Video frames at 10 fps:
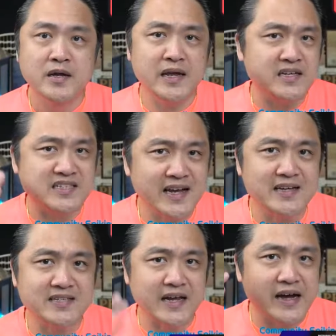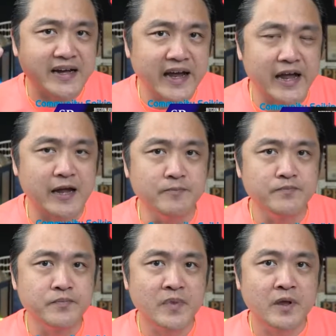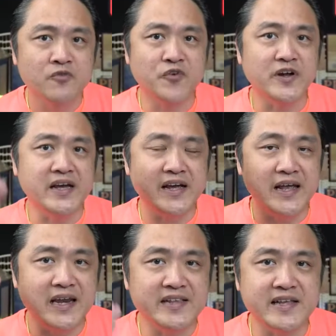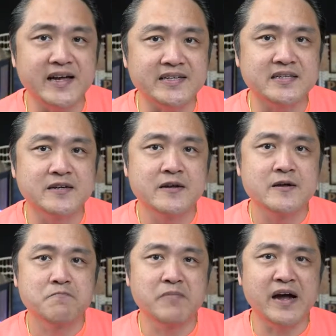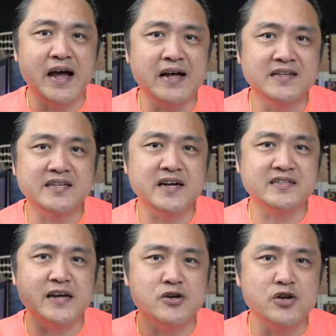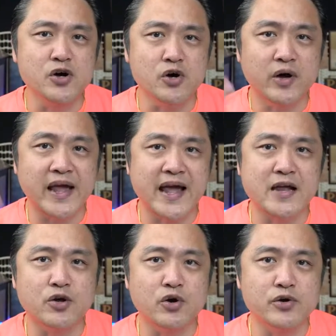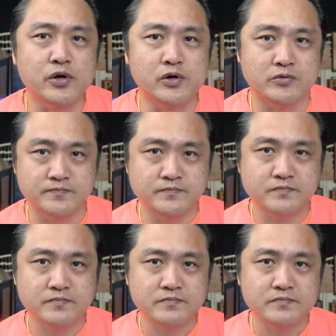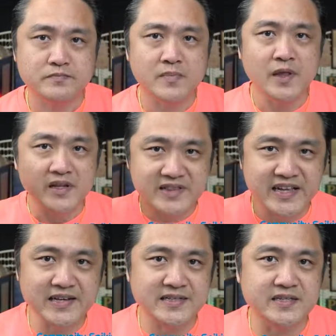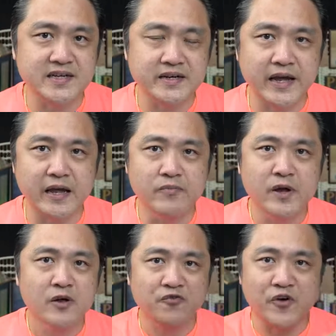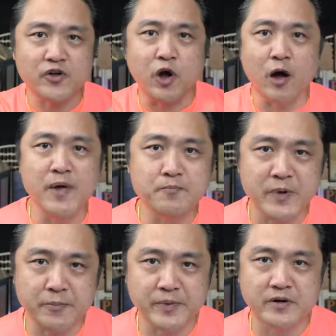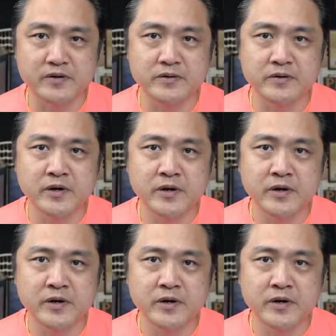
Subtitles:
Is this a game for the elitists? My answer is say no, N-O, no. This is a game for common people.